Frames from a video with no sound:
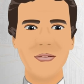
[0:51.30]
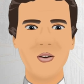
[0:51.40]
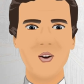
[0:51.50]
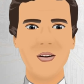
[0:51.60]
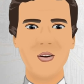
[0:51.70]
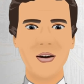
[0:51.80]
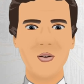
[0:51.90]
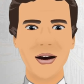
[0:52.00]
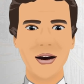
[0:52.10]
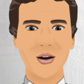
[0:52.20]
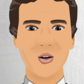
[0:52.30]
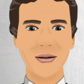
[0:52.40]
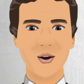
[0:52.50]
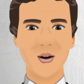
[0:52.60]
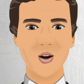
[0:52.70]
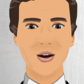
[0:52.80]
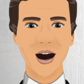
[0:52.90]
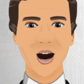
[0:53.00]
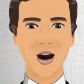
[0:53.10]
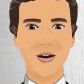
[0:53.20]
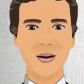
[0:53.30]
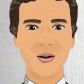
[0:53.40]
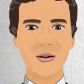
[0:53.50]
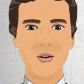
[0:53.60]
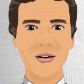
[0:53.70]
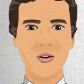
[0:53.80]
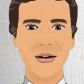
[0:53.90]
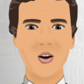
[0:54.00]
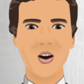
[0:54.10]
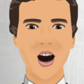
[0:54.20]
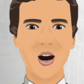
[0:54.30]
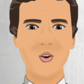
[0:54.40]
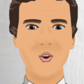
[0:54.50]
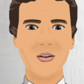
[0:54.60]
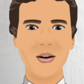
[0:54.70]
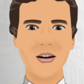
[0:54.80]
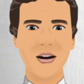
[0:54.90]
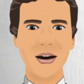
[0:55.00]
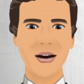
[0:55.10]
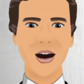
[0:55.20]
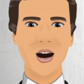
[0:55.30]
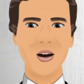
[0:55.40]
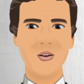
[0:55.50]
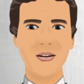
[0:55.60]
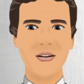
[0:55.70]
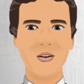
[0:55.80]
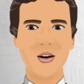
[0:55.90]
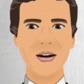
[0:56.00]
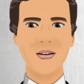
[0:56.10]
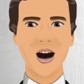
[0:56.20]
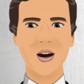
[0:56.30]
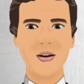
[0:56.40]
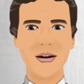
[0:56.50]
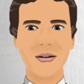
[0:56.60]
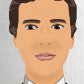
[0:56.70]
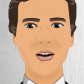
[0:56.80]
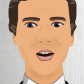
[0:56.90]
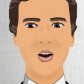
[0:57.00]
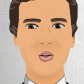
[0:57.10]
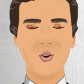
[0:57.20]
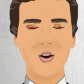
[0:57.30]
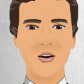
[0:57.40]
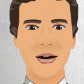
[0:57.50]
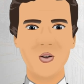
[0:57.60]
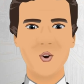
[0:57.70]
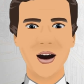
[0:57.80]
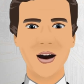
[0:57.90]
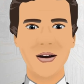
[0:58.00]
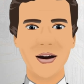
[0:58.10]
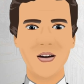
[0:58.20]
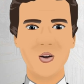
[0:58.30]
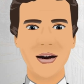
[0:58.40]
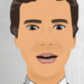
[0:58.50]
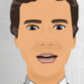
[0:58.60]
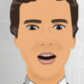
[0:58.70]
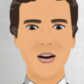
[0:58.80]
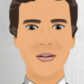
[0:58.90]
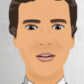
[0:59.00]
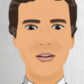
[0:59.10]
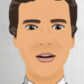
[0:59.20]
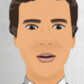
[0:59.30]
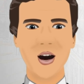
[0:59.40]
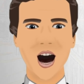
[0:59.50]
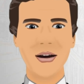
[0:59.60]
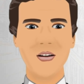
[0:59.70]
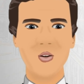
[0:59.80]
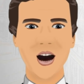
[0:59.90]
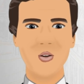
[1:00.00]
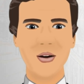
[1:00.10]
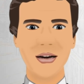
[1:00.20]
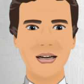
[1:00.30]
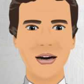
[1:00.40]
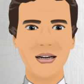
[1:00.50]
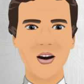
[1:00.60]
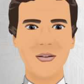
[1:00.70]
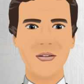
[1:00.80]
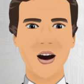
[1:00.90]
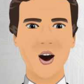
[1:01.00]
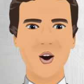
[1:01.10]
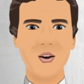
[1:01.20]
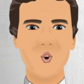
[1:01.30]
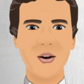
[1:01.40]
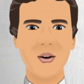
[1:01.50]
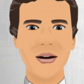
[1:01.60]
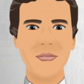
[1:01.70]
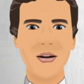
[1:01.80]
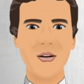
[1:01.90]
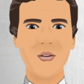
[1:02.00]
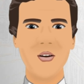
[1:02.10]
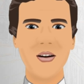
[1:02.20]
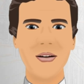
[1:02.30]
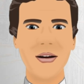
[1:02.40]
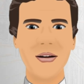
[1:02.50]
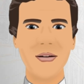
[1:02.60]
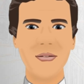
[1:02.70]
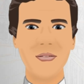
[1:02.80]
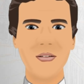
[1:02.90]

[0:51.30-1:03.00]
He was the chief engineer responsible for the construction of the Krishnaraja Sagara Dam in Mysore, as well as the chief designer of the flood protection system for the city of Hyderabad.